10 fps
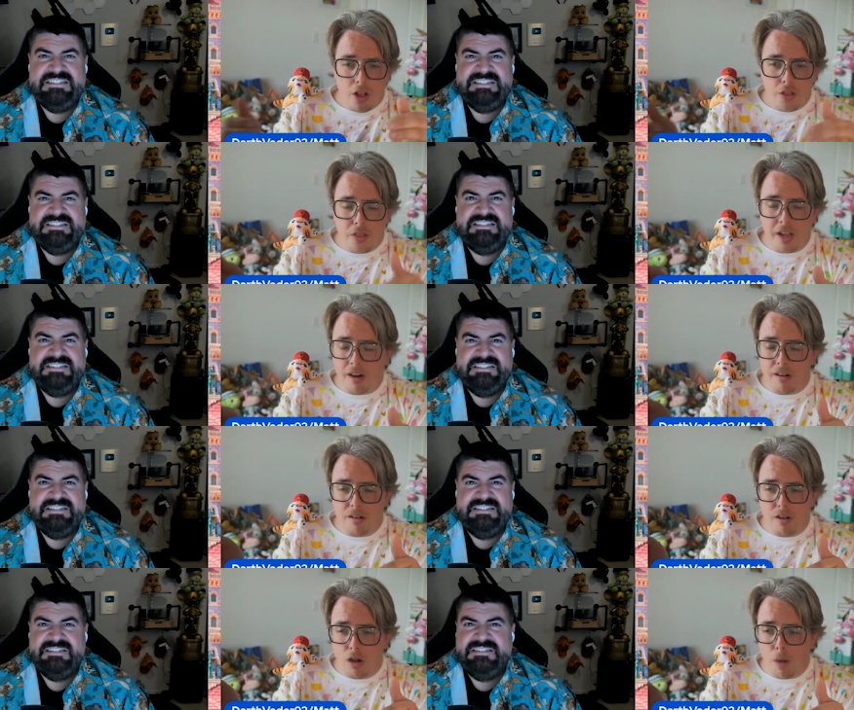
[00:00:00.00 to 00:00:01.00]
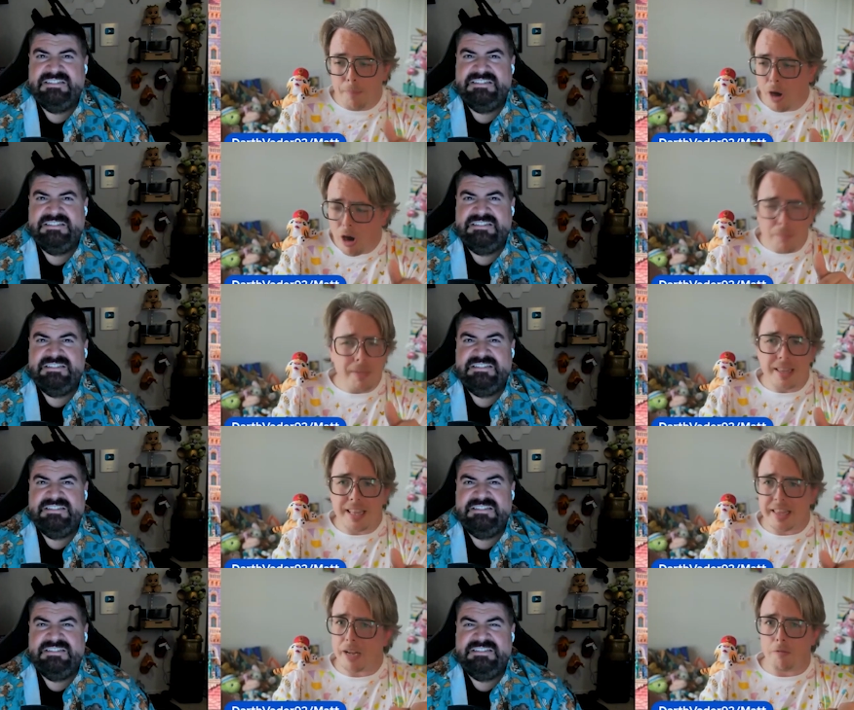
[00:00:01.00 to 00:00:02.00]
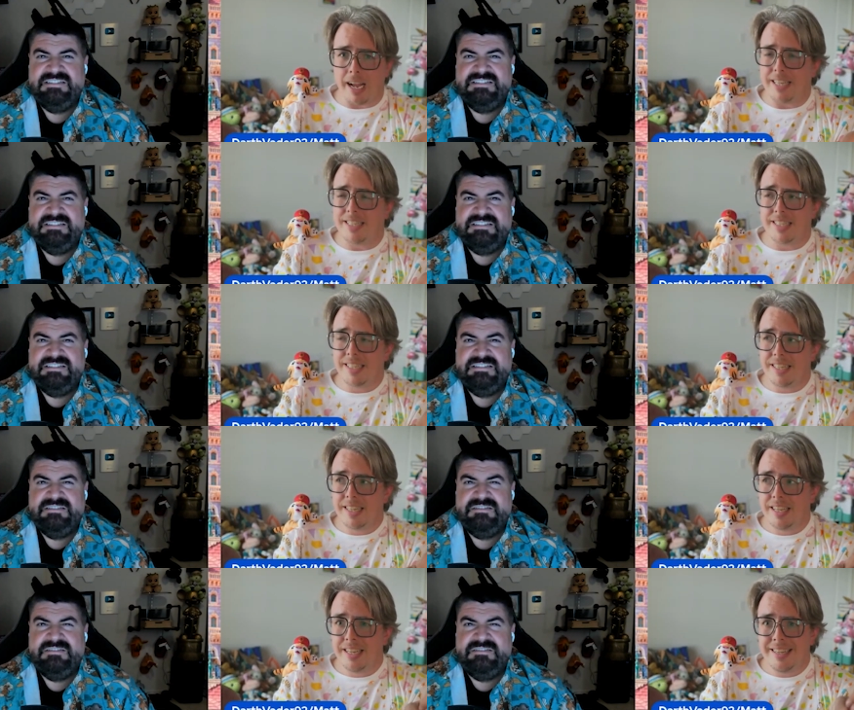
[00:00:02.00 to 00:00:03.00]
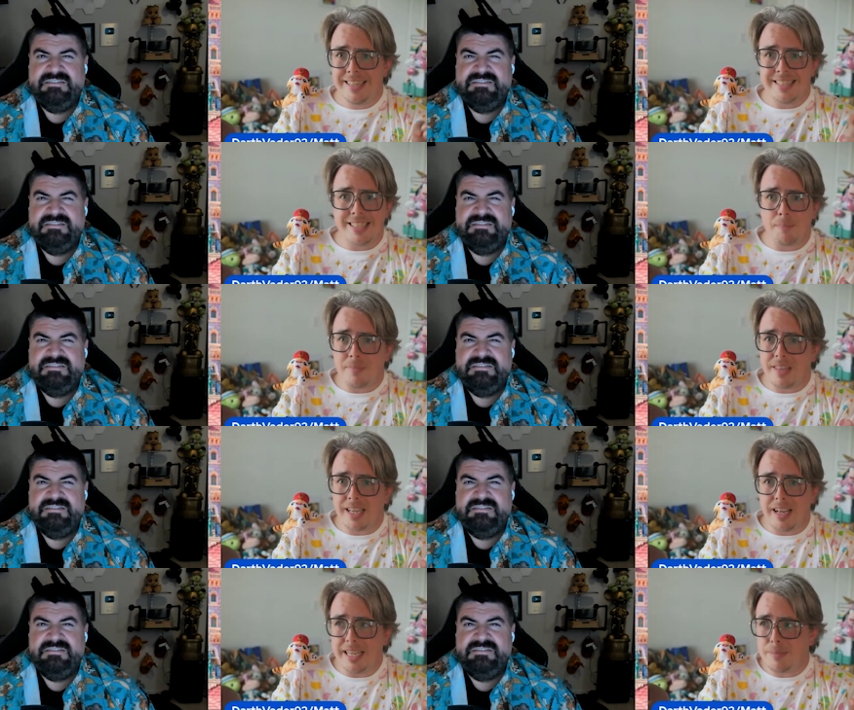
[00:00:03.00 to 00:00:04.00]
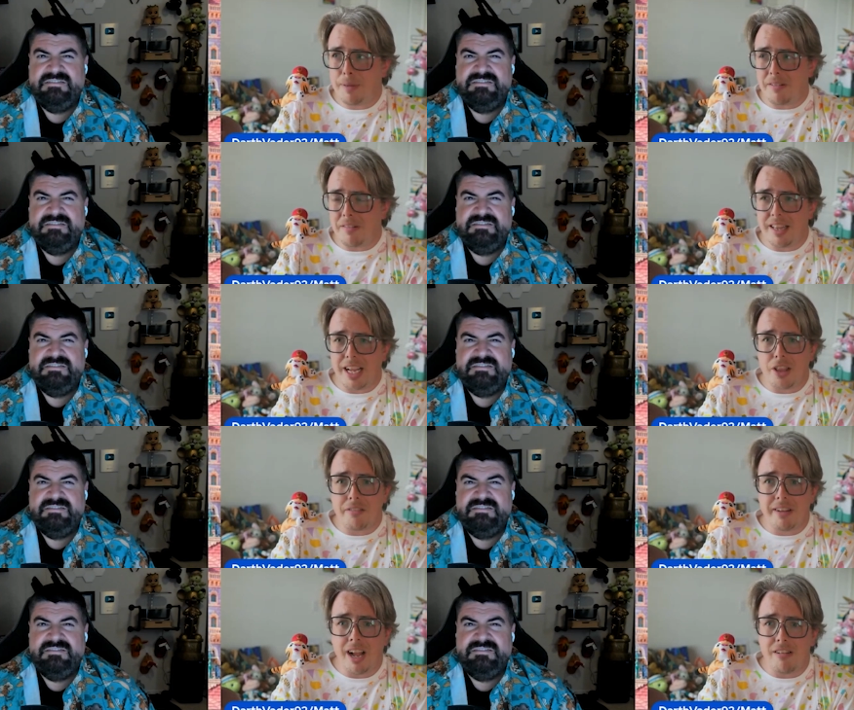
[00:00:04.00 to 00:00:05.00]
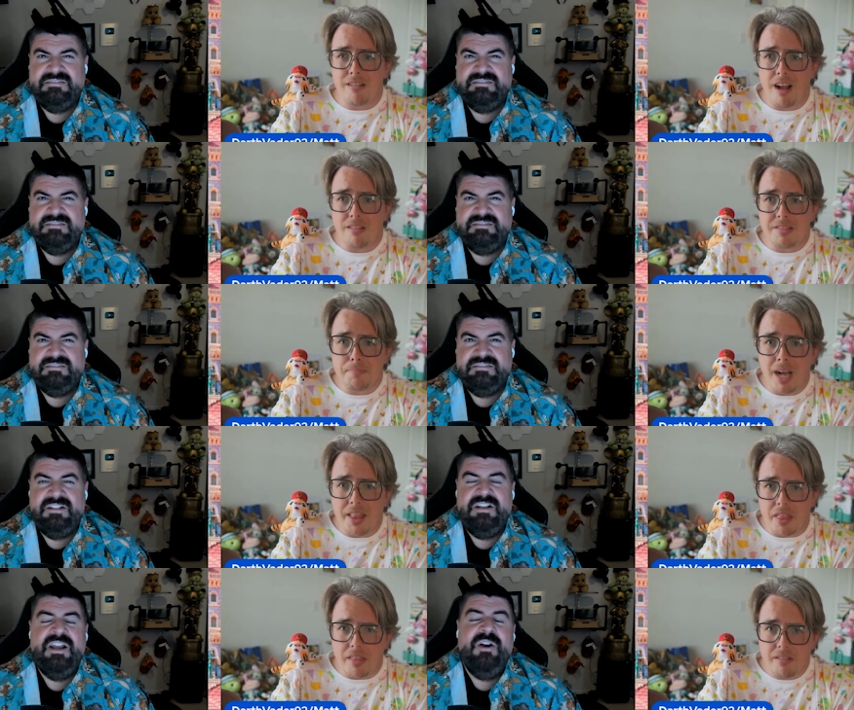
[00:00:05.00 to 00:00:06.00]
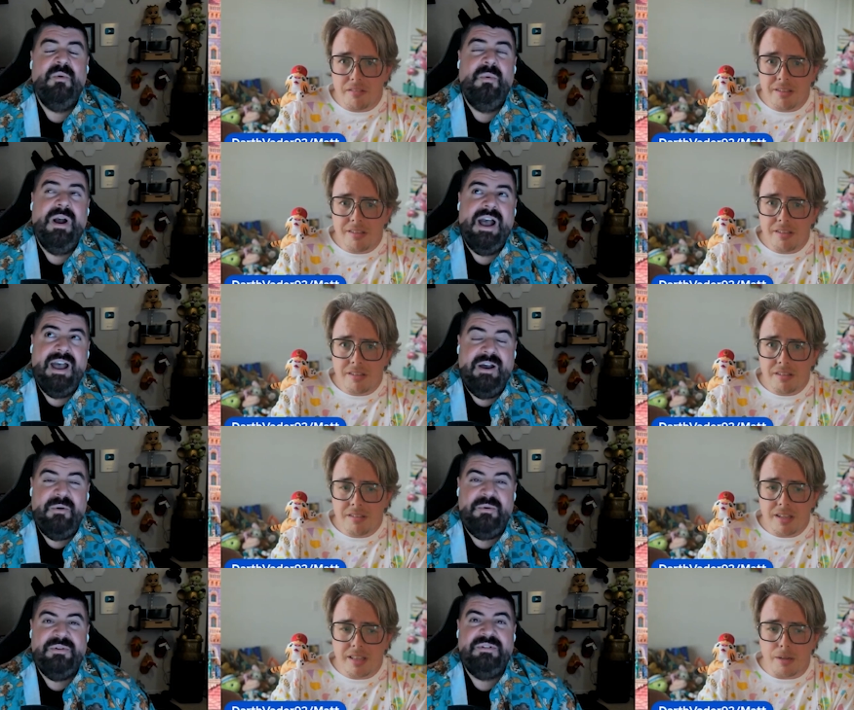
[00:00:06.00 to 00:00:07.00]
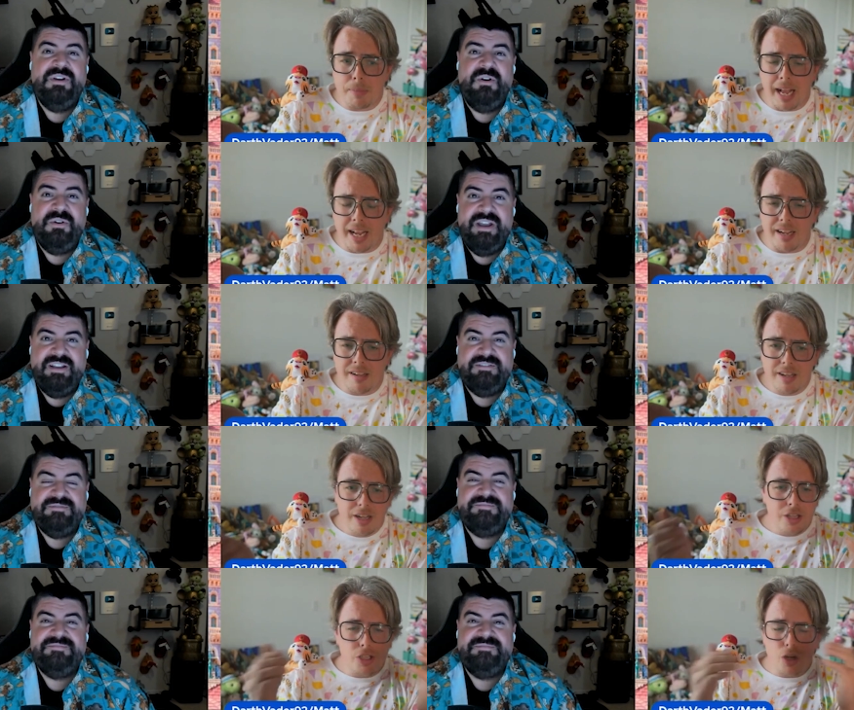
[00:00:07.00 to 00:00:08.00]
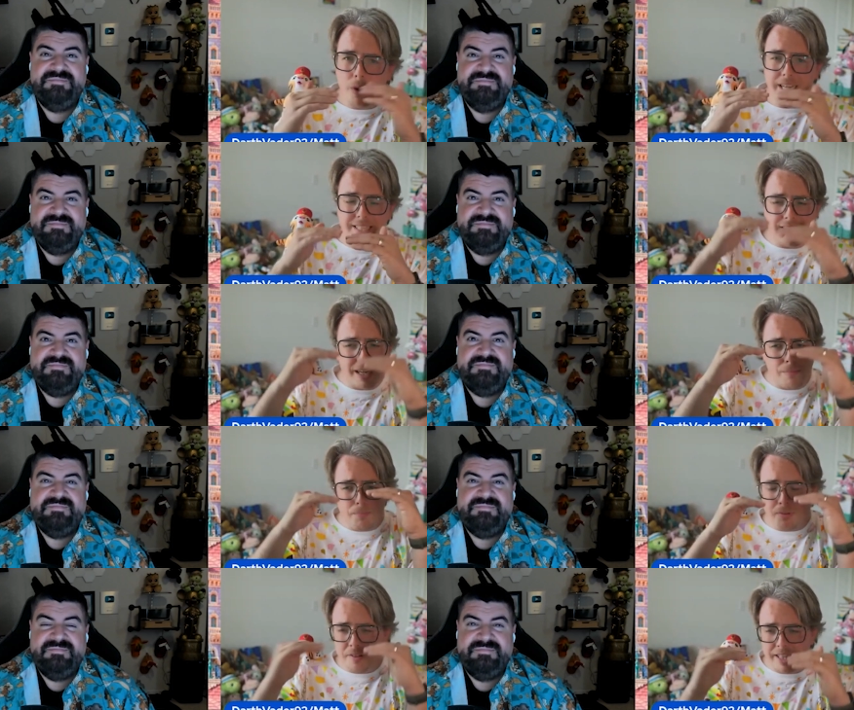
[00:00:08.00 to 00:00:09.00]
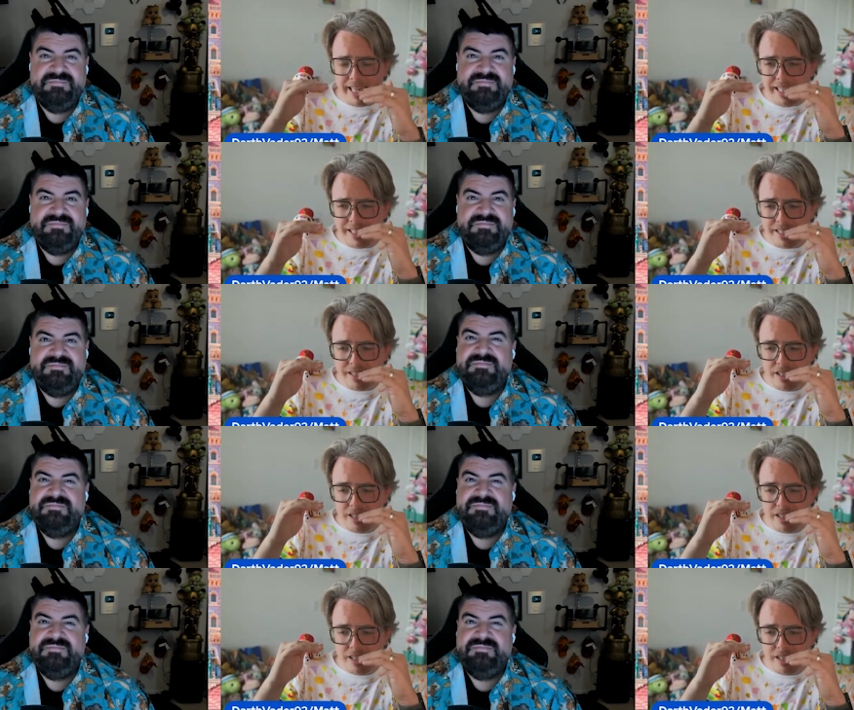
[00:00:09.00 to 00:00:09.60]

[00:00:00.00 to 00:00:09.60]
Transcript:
Speaker 1: their apartment that they rent is barely like $300 a month. Wow. That they're paying. Okay. So it's a complete